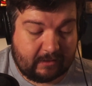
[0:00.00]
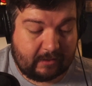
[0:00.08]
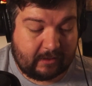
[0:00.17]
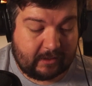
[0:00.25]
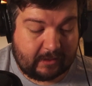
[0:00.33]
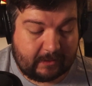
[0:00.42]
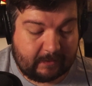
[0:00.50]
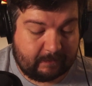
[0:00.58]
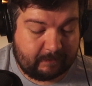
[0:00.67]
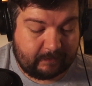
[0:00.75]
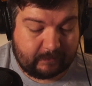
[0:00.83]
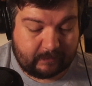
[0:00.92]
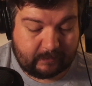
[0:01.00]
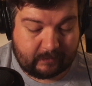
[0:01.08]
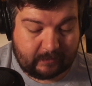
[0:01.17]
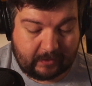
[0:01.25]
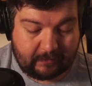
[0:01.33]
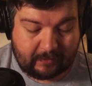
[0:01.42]

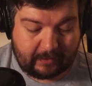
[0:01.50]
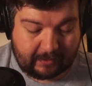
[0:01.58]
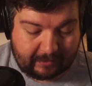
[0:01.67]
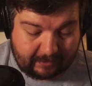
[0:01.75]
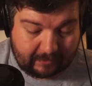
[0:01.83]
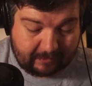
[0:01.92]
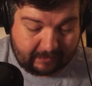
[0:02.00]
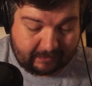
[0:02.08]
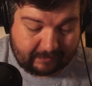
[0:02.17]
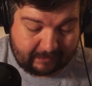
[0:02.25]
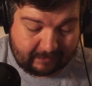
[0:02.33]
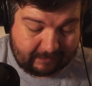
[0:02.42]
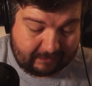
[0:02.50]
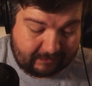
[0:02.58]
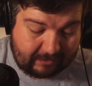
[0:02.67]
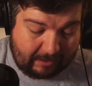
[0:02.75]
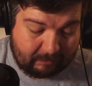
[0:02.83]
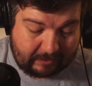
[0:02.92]
of the
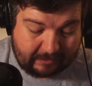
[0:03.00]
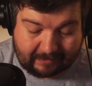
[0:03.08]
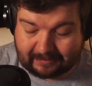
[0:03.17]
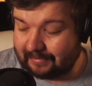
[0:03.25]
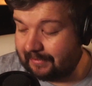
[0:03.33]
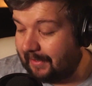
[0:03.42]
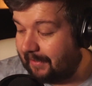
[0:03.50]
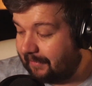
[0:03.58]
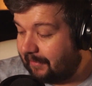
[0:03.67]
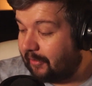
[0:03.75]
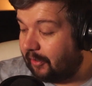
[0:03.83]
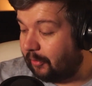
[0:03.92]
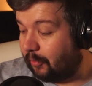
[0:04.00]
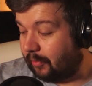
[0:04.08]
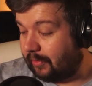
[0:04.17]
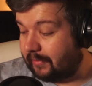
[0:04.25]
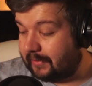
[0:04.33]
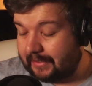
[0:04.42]
Japanese SLR
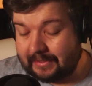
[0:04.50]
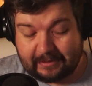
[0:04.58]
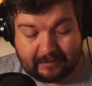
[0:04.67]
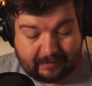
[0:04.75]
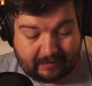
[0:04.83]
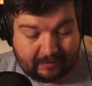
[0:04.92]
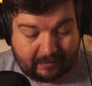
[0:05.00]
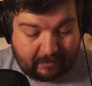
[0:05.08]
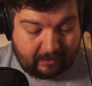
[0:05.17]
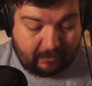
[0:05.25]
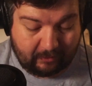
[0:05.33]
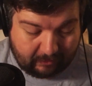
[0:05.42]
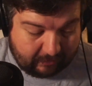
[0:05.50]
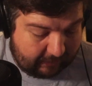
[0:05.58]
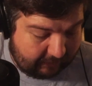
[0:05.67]
world. It is the third.